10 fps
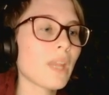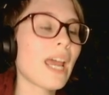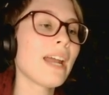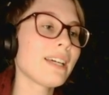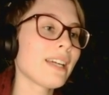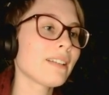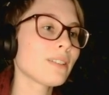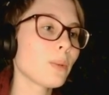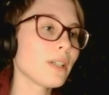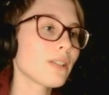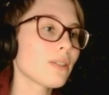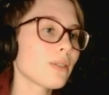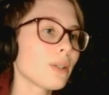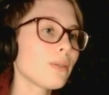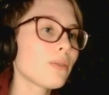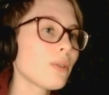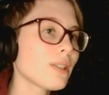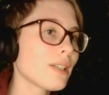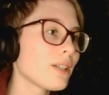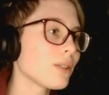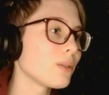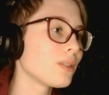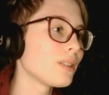And I get it twice in a row. Of course I do.